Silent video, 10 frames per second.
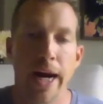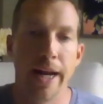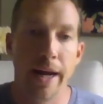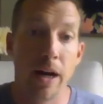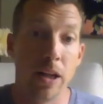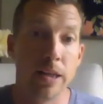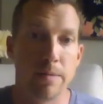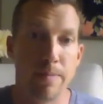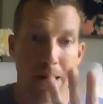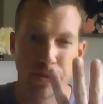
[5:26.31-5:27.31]
And I'll list
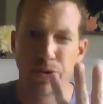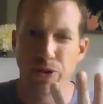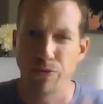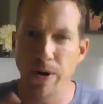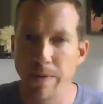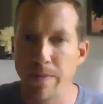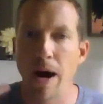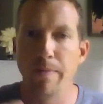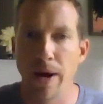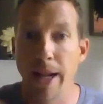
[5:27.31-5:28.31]
them out. So there's 3 in
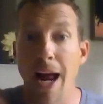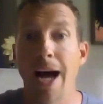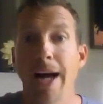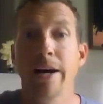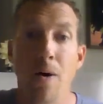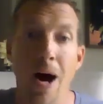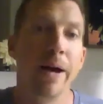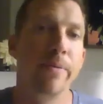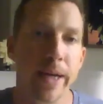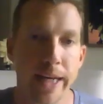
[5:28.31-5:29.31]
my brain that I know I
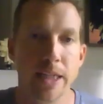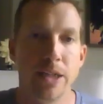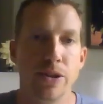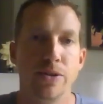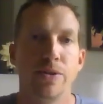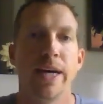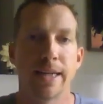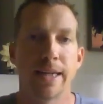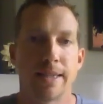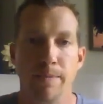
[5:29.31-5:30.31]
would need to get
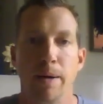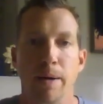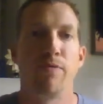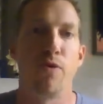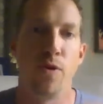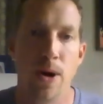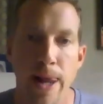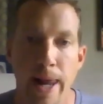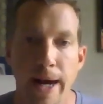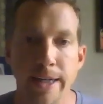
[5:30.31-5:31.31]
excited about before
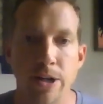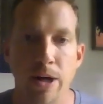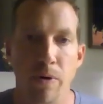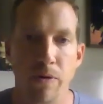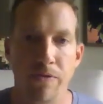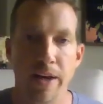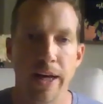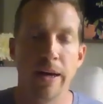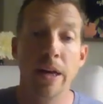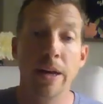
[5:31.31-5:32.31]
I jump both feet
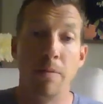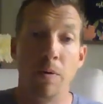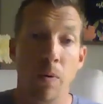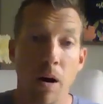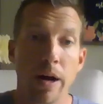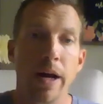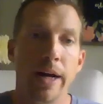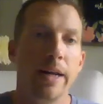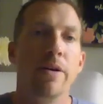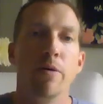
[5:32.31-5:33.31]
in. Number 1, I
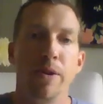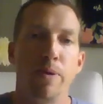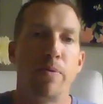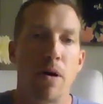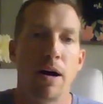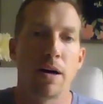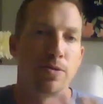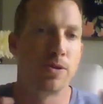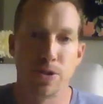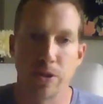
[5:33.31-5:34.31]
need to know about the products
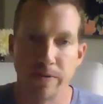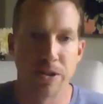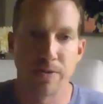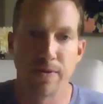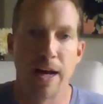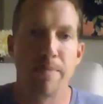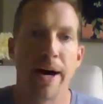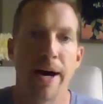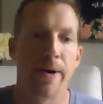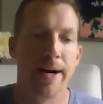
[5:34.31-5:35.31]
or the services for that
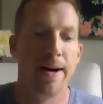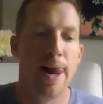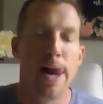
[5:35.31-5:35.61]
matter, right?